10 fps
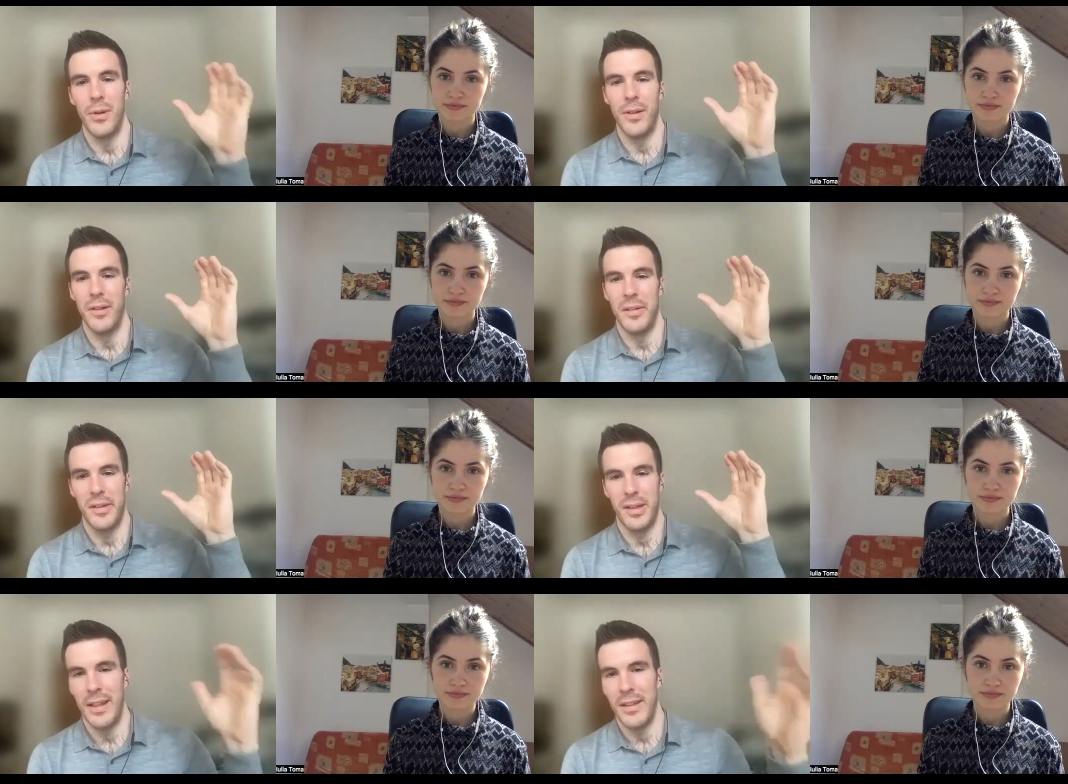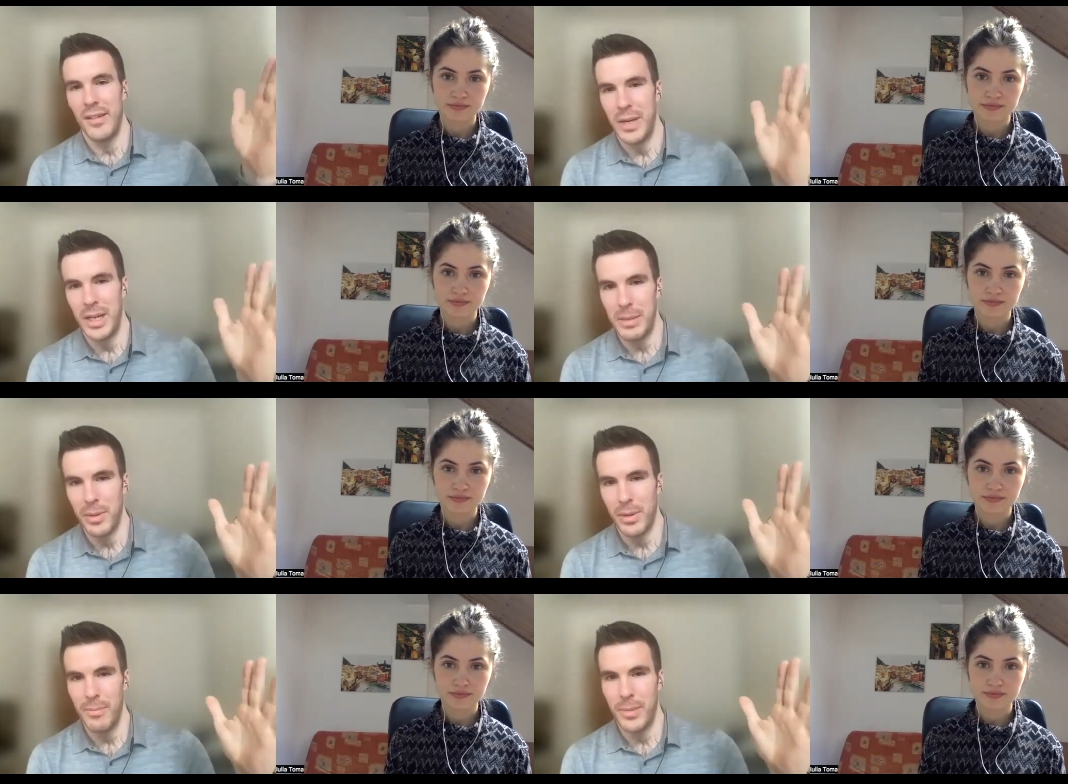Speaker 1: was can this make me
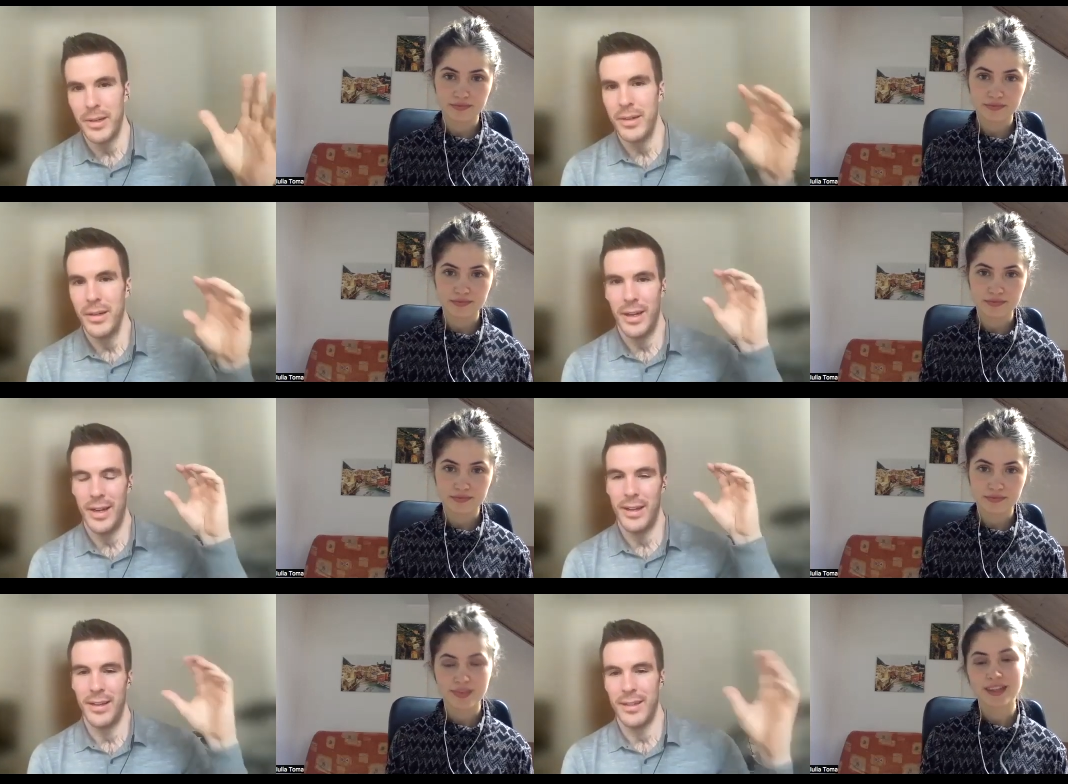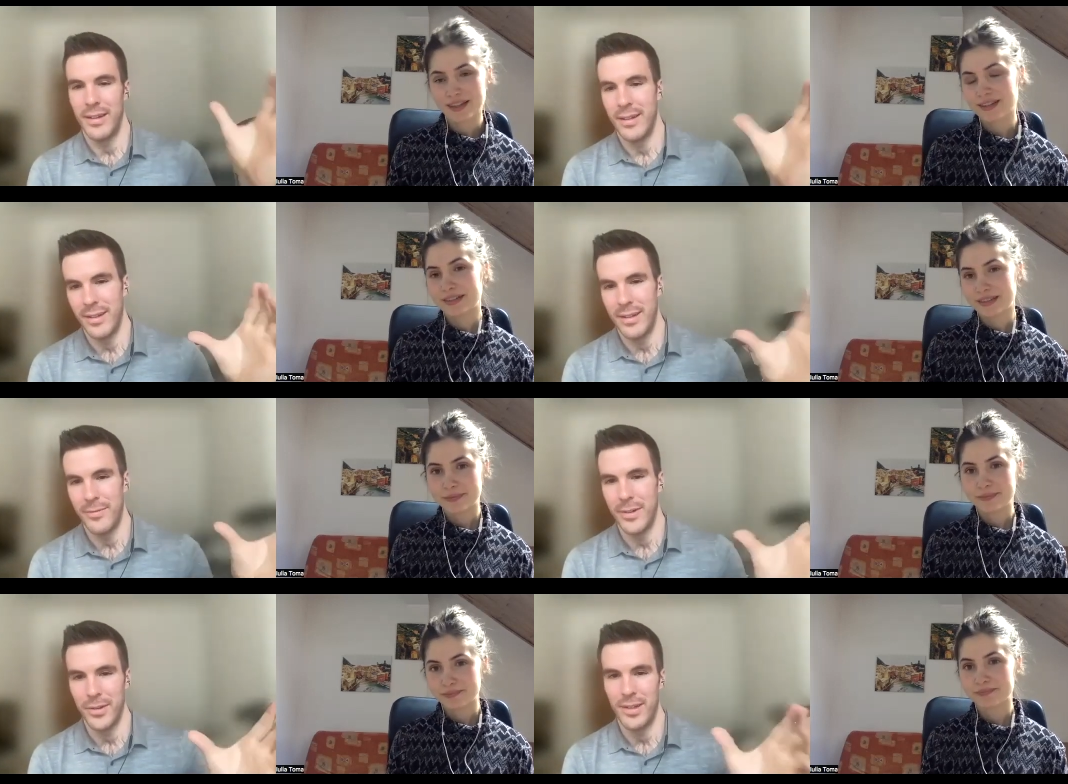play better and i think that the
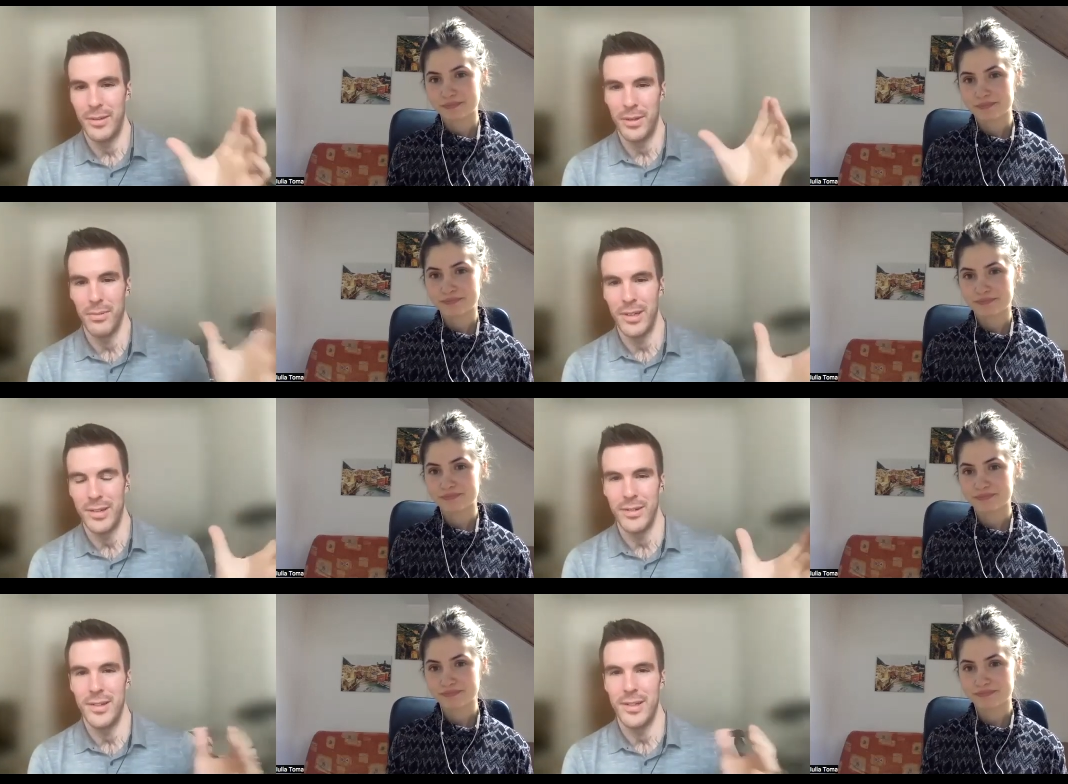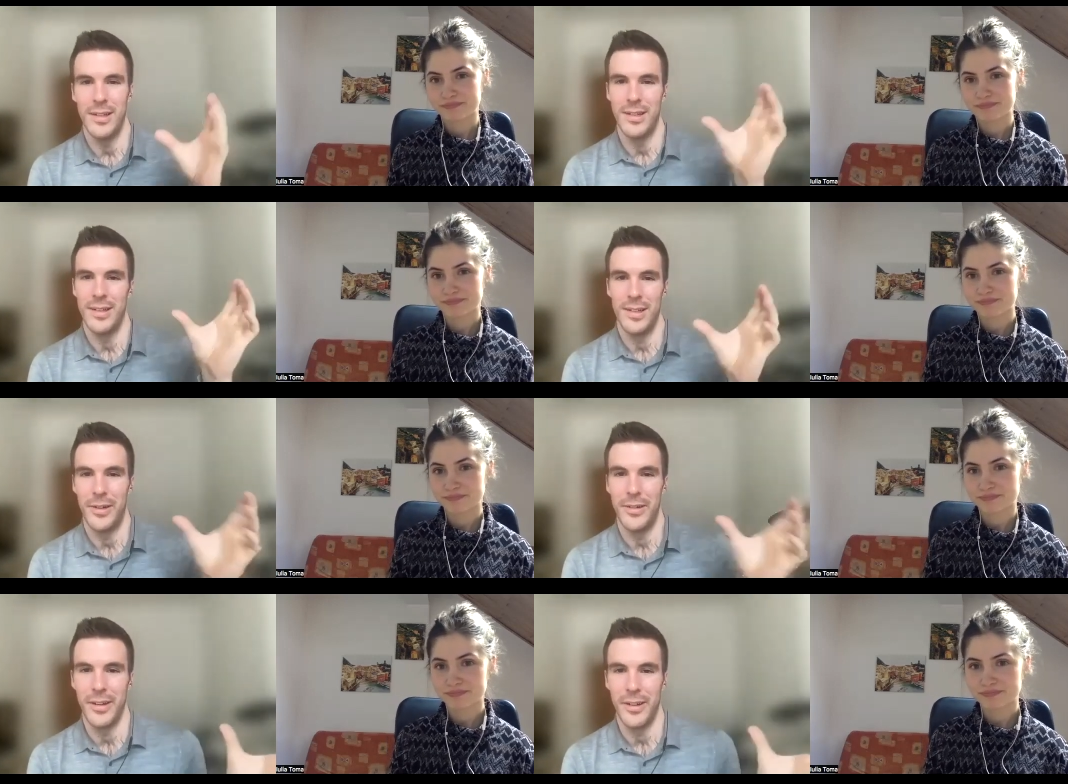difficulty with research is it's
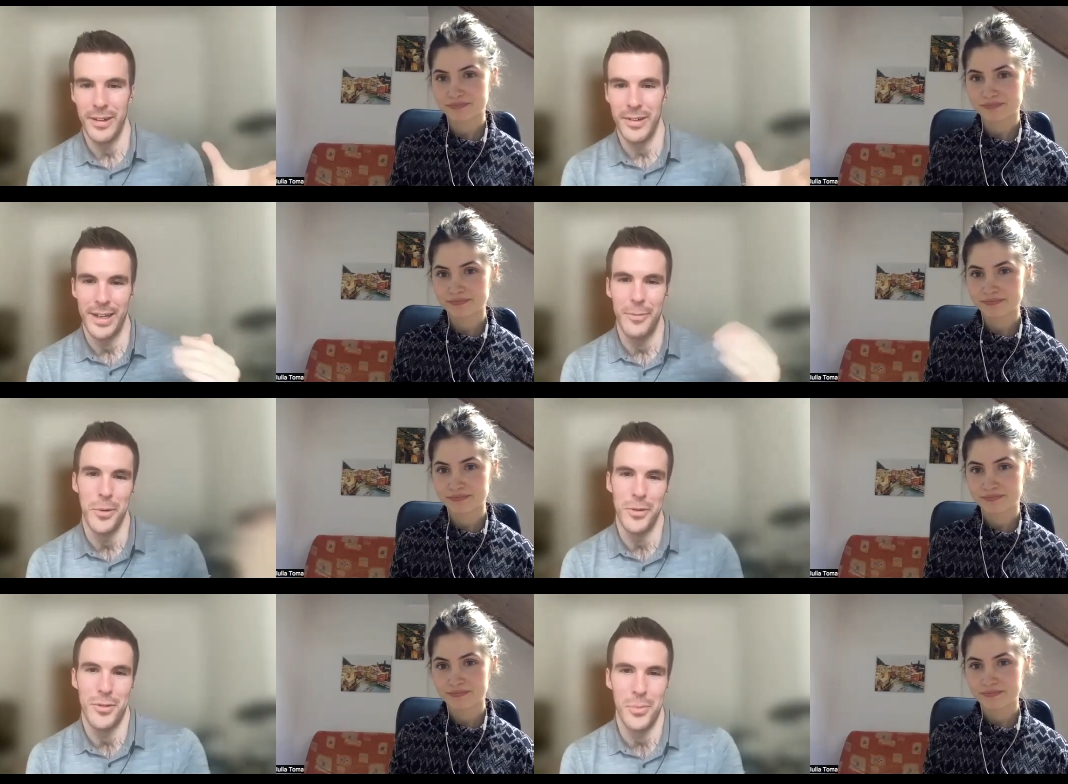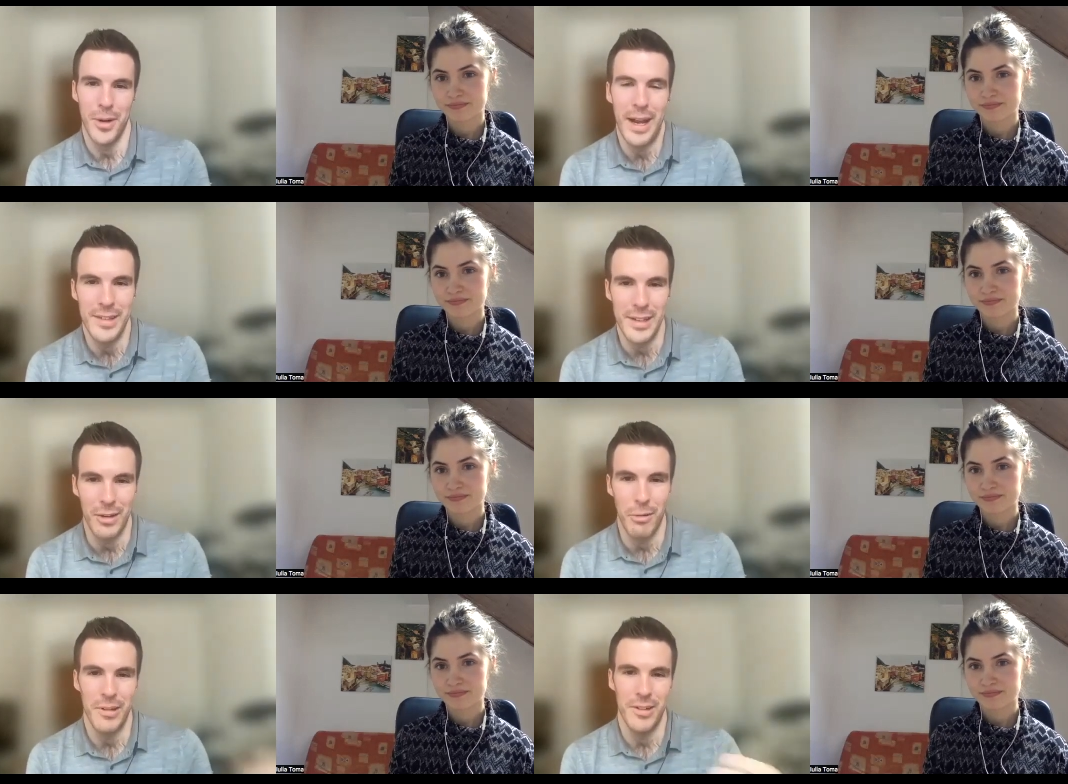unclear like we're we're asking the
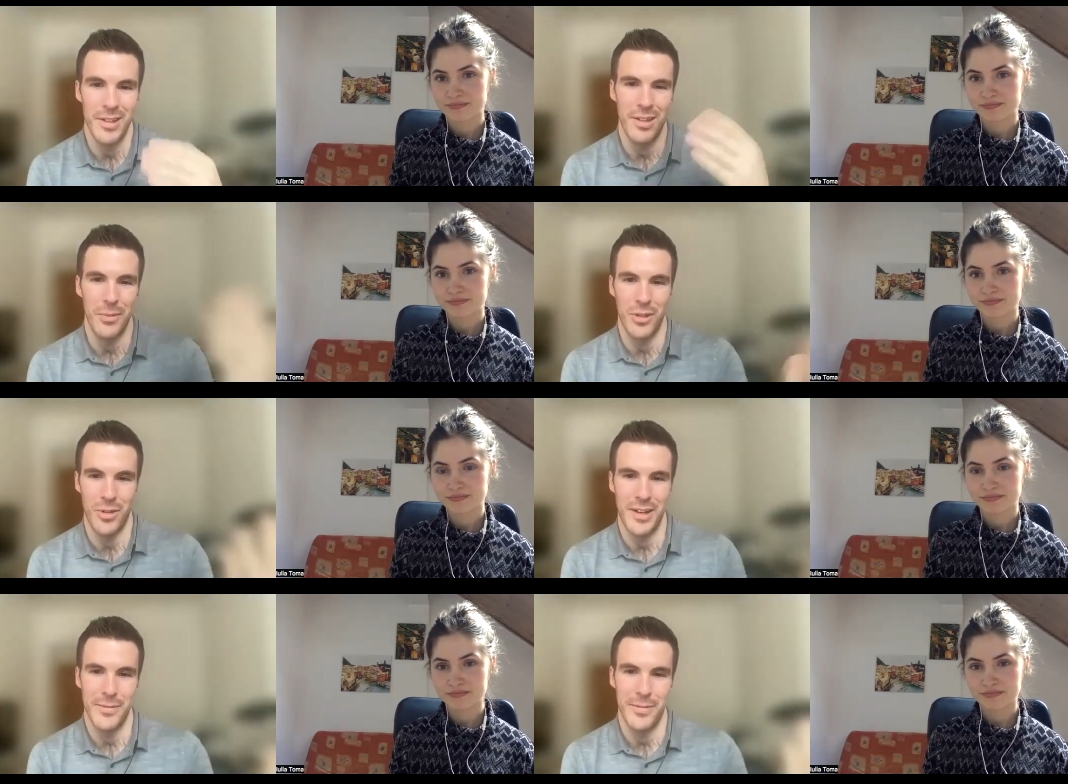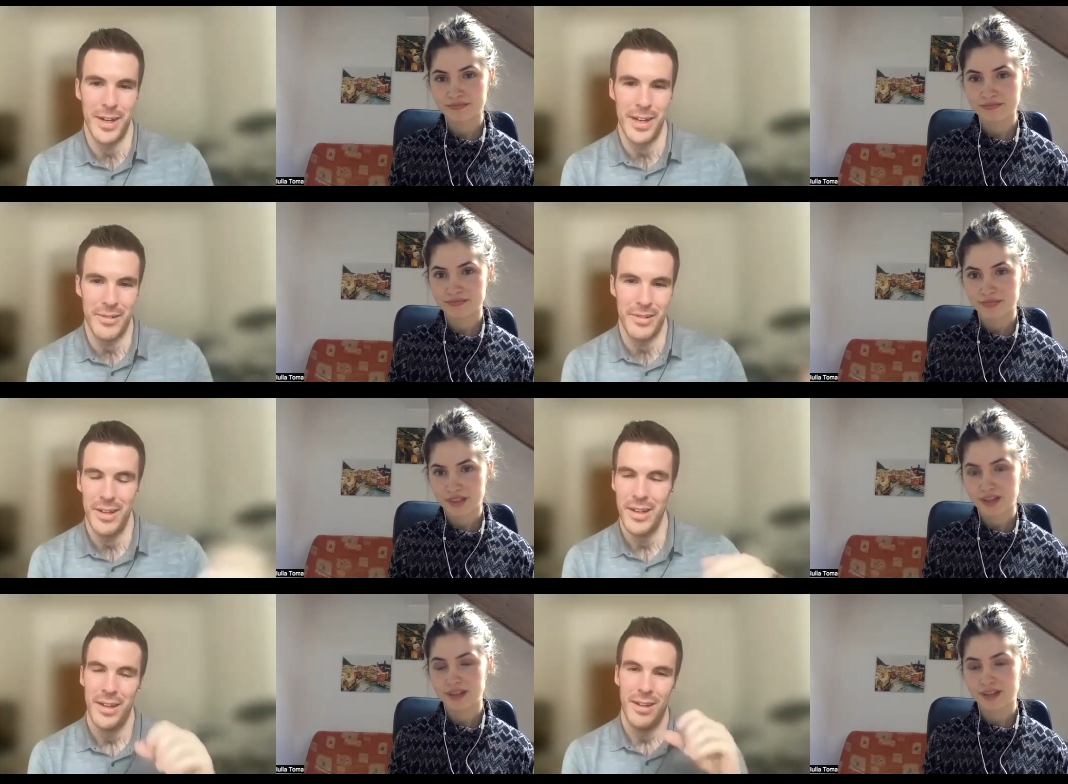question so we're trying to find out
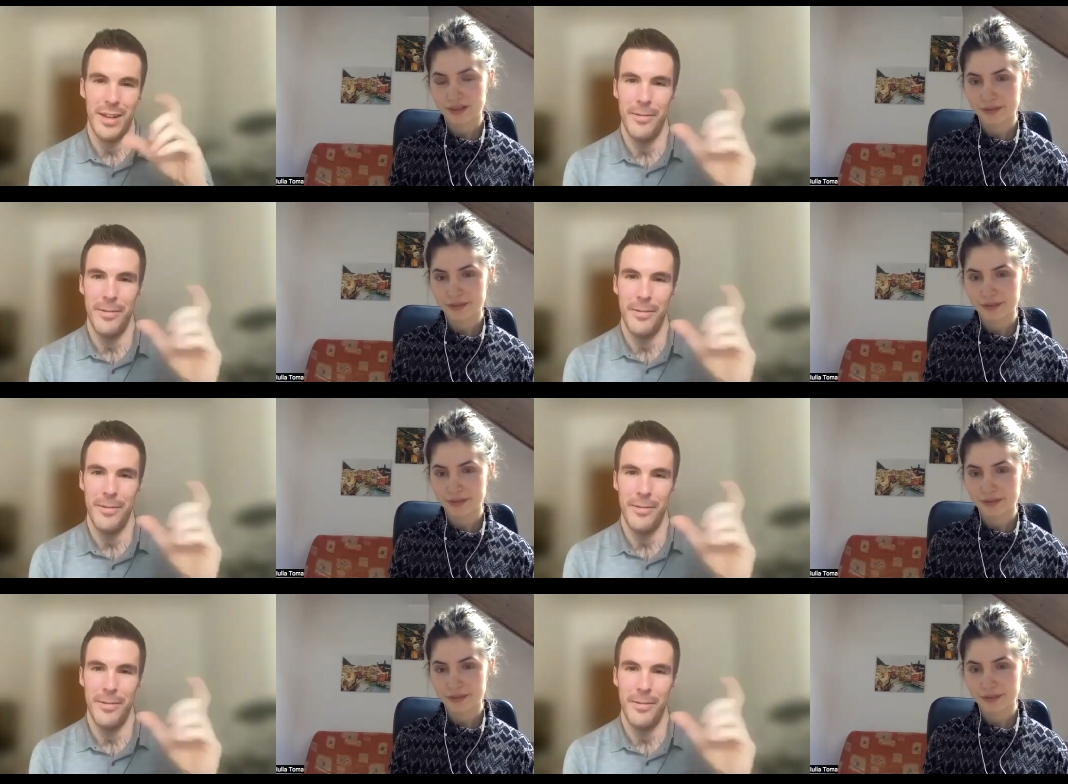yeah.